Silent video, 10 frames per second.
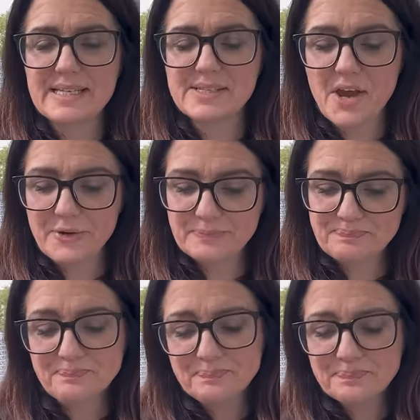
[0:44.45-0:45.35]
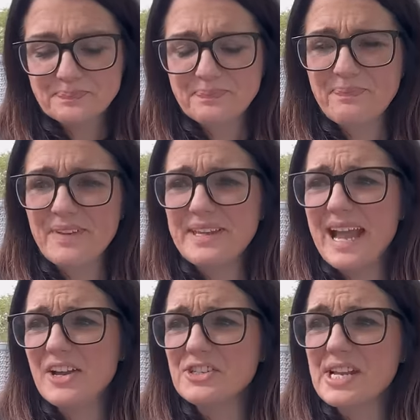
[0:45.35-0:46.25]
So
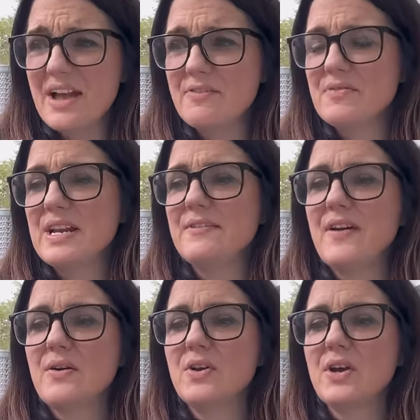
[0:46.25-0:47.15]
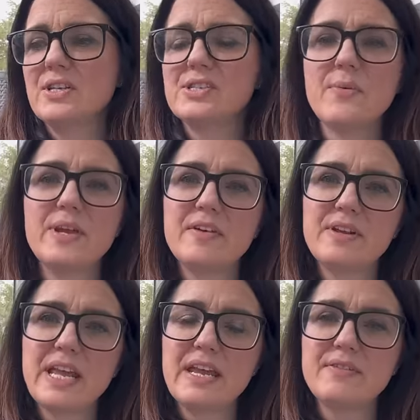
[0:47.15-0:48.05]
yeah, I just haven't really felt like sewing of
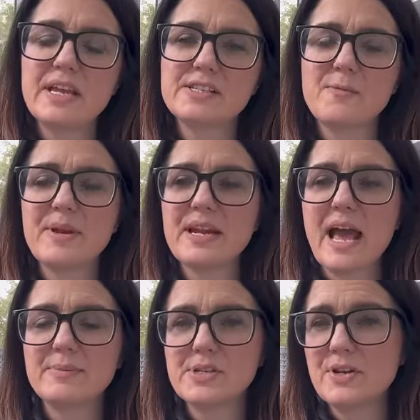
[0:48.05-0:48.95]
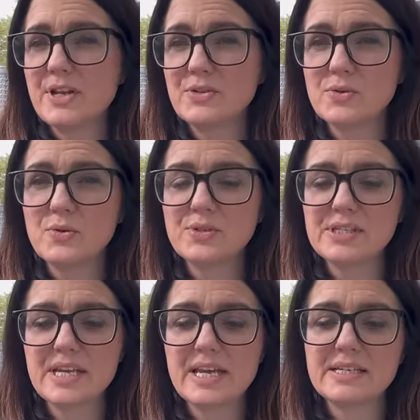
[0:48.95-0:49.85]
an evening because I've been absolutely
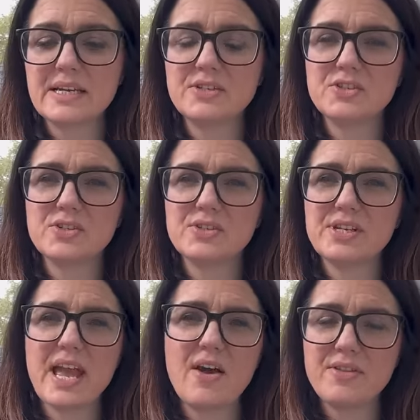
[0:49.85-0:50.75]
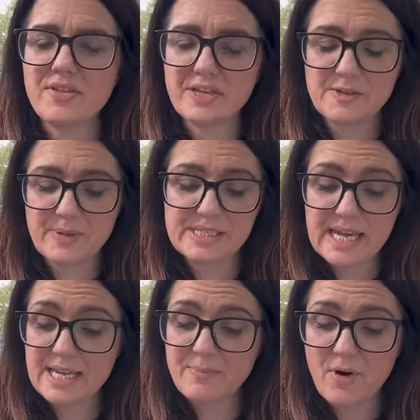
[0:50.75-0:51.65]
exhausted, and just yeah, other things have been
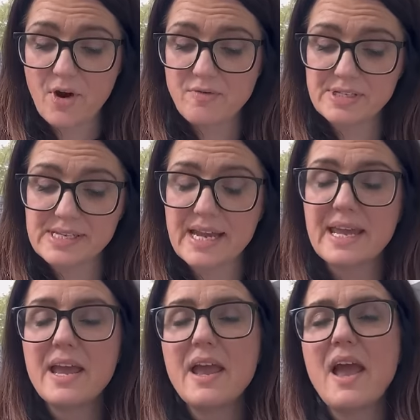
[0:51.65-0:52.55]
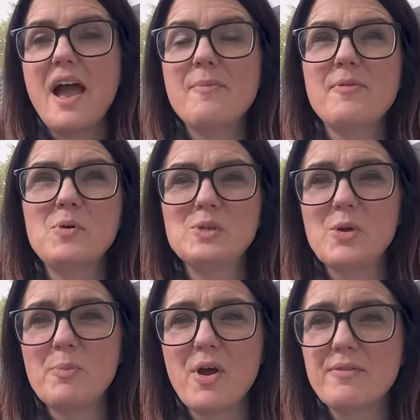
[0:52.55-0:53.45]
taking priority. And I've also
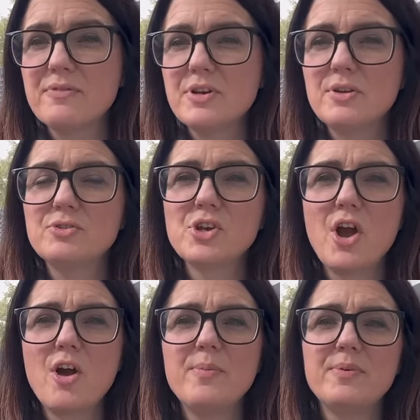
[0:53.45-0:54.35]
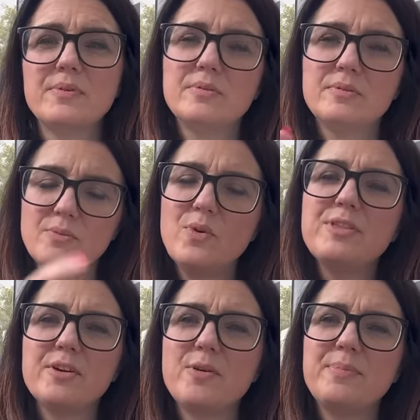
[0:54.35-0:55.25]
applied for a new job with
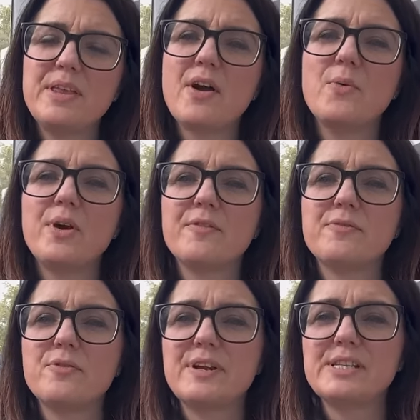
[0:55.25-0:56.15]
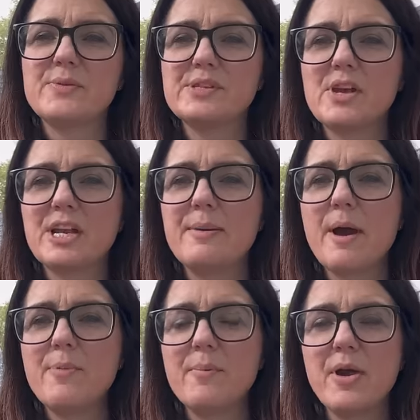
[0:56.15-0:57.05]
the company that I work for already, so it's like a
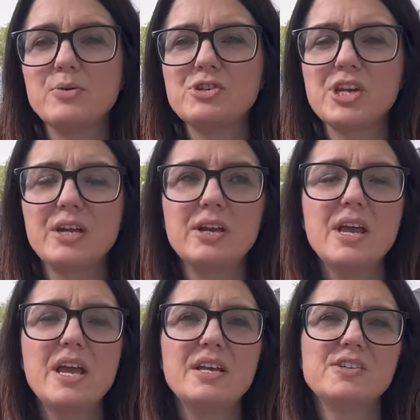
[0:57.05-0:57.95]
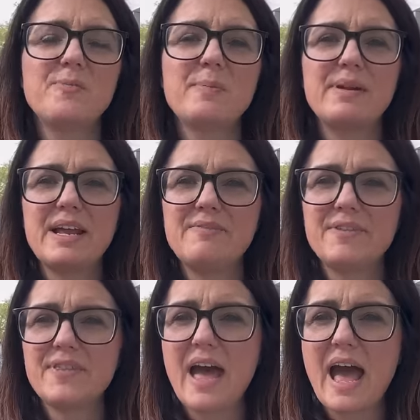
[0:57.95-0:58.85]
promotion, so I've been planning for
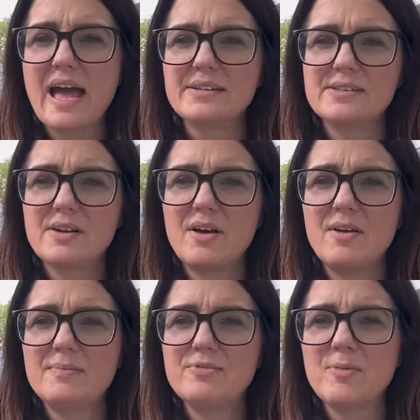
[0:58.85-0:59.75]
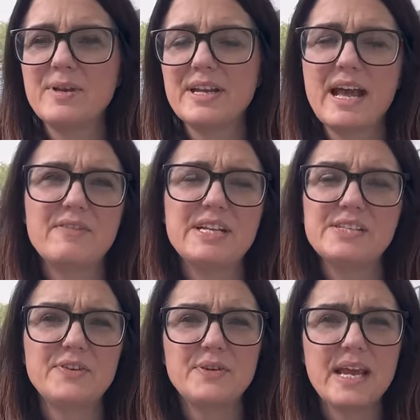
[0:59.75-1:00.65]
that. I'm probably going to have an
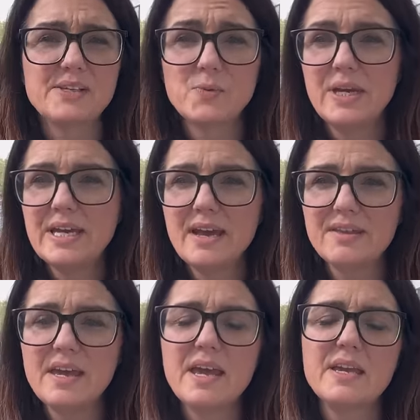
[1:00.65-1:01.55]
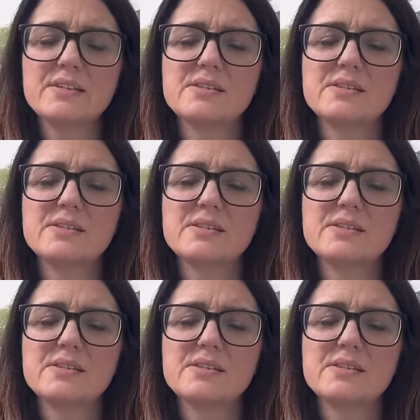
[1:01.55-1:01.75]
interview next week, I think.